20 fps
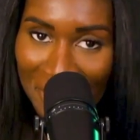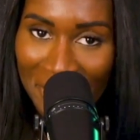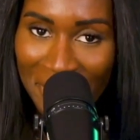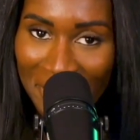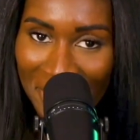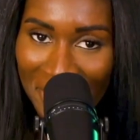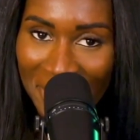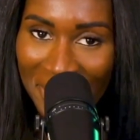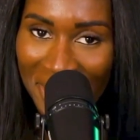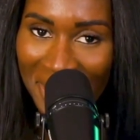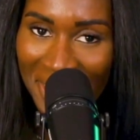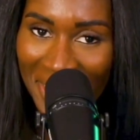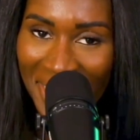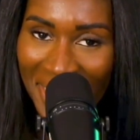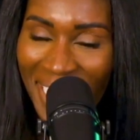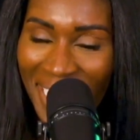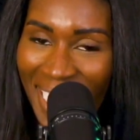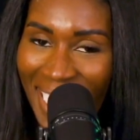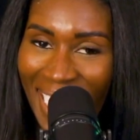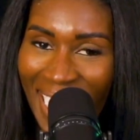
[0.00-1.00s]

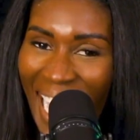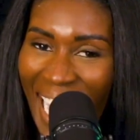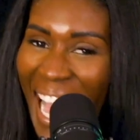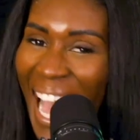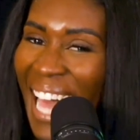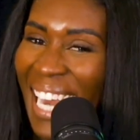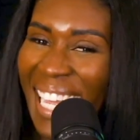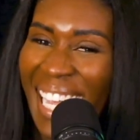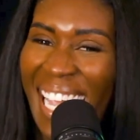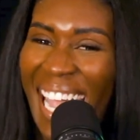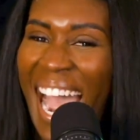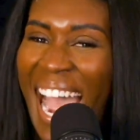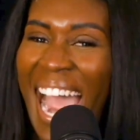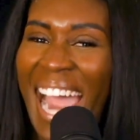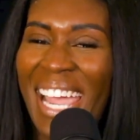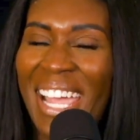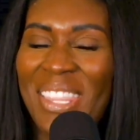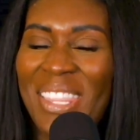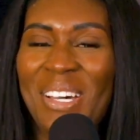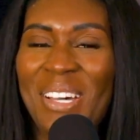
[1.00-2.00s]
I didn't
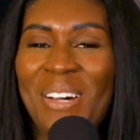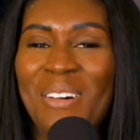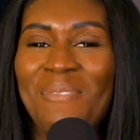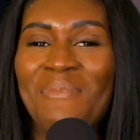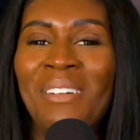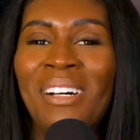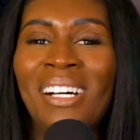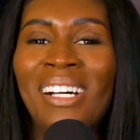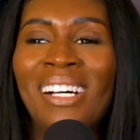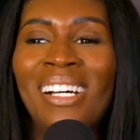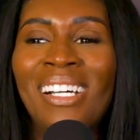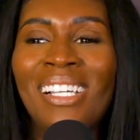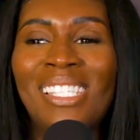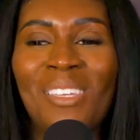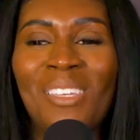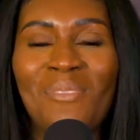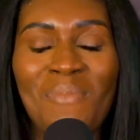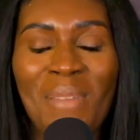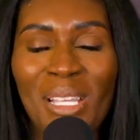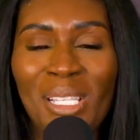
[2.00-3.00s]
hire them
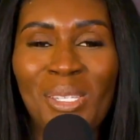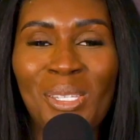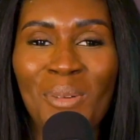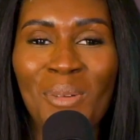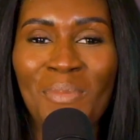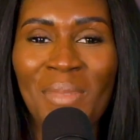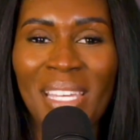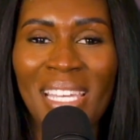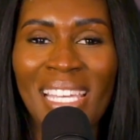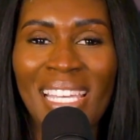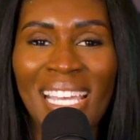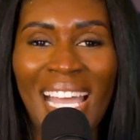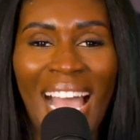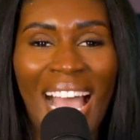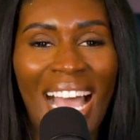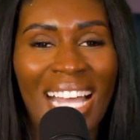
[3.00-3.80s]
to mentor me.